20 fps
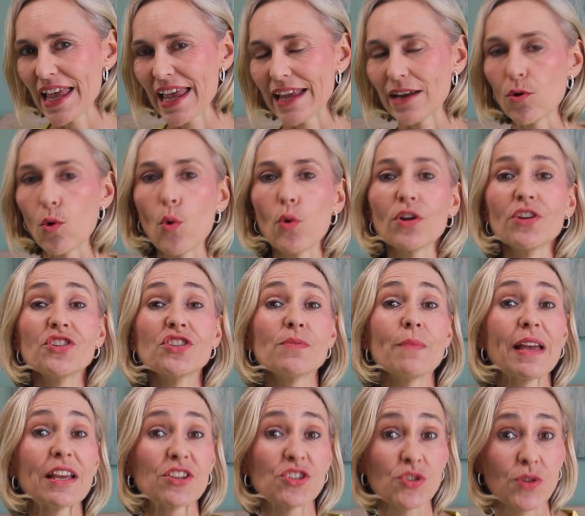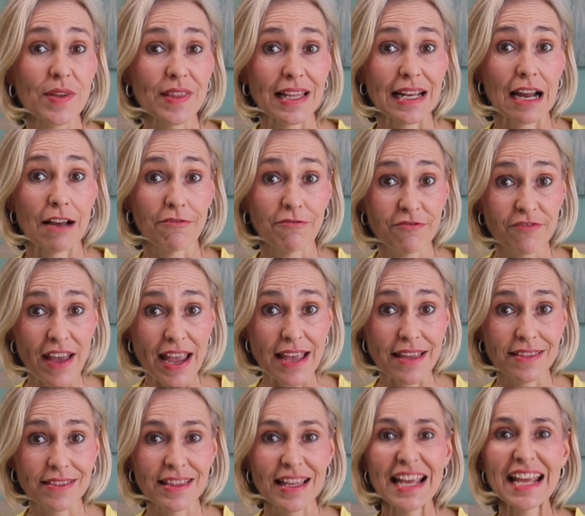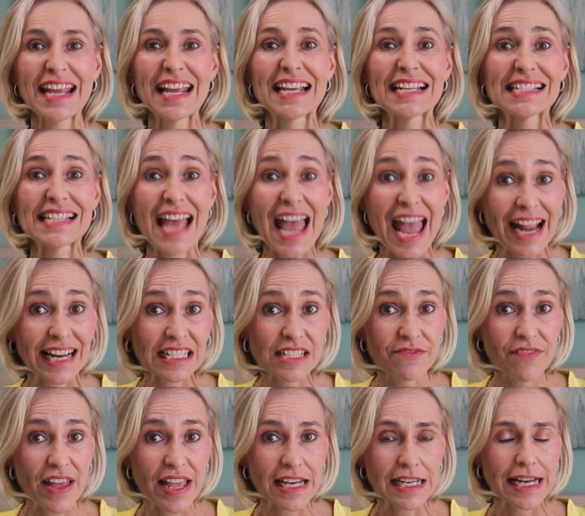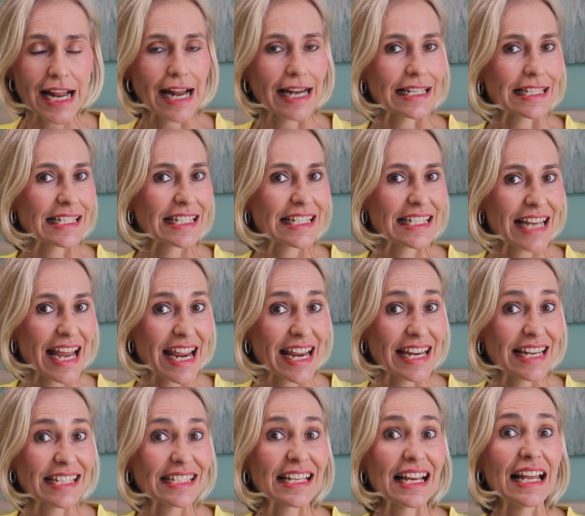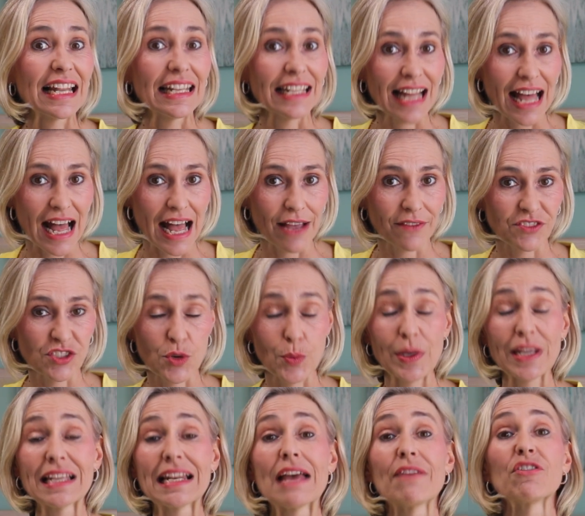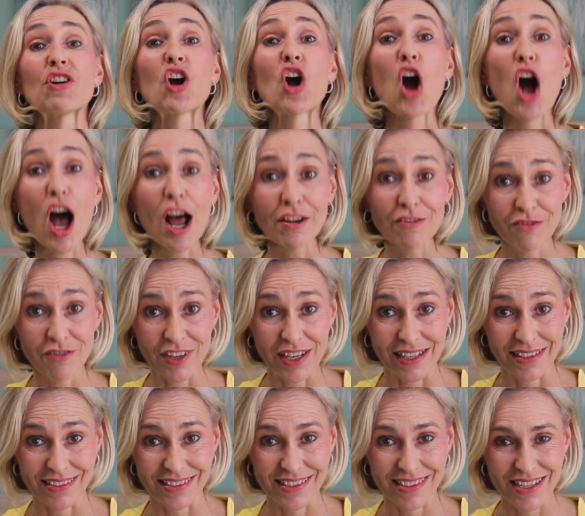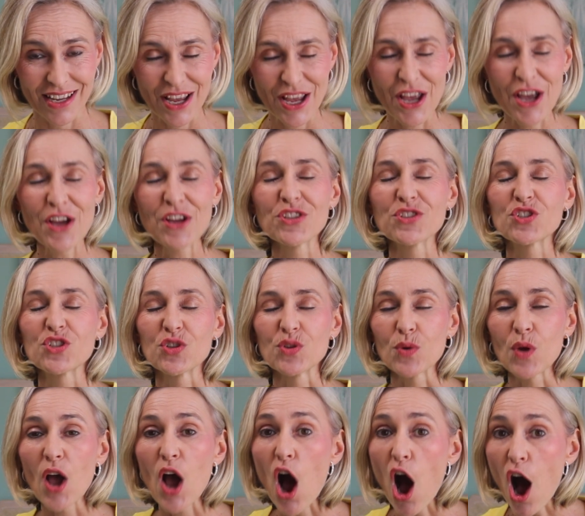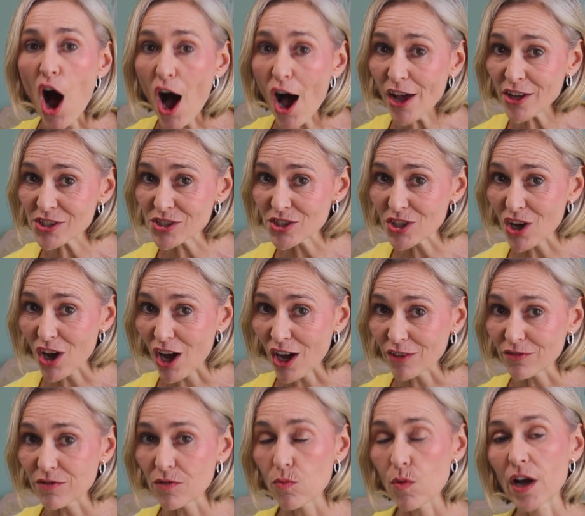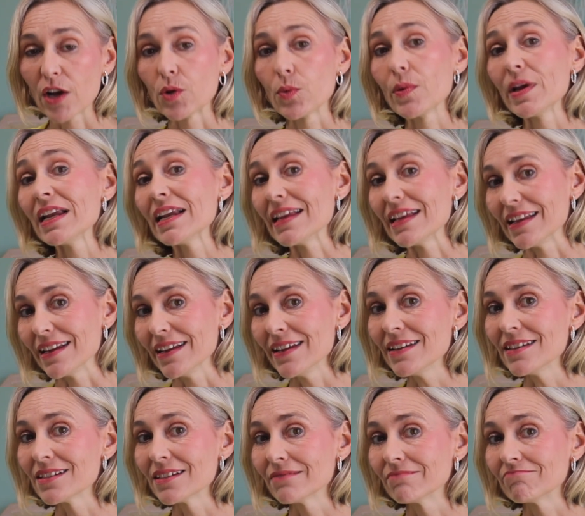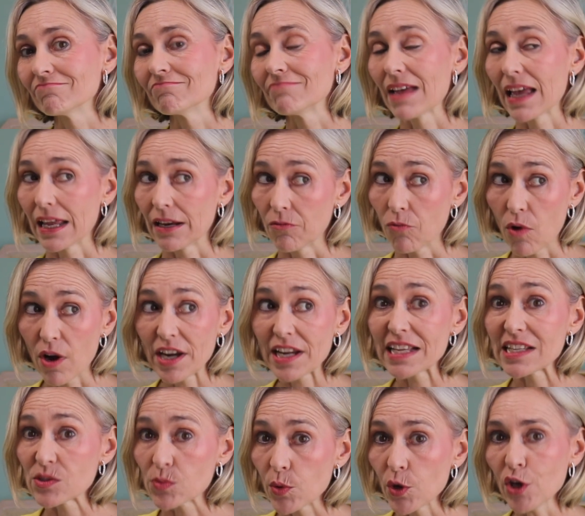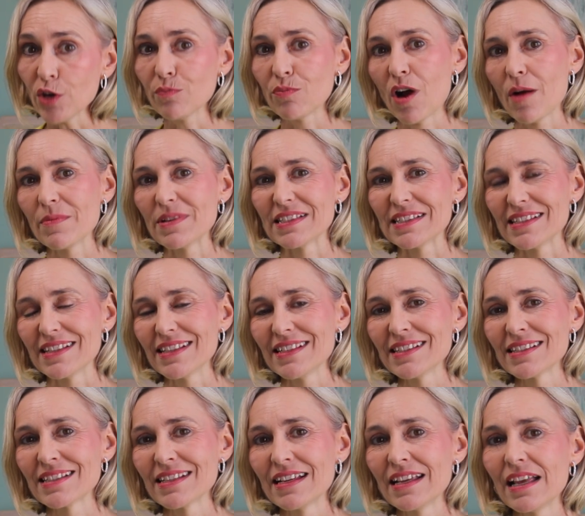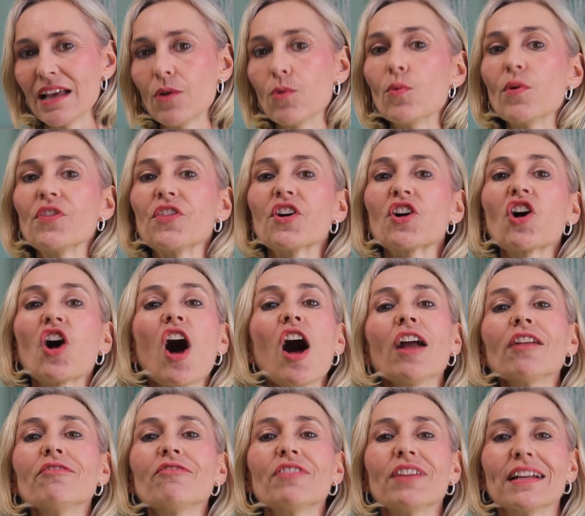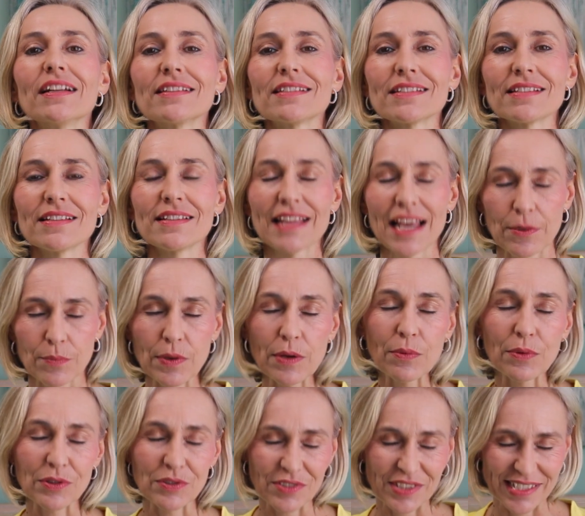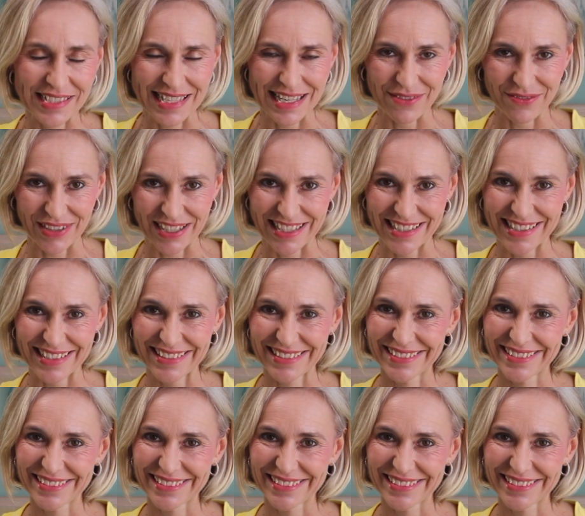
in order to make sure that our faith is activated and stays alive so we can have a confidence to ask God for what we need and what His Word promises with the confidence that we will receive it.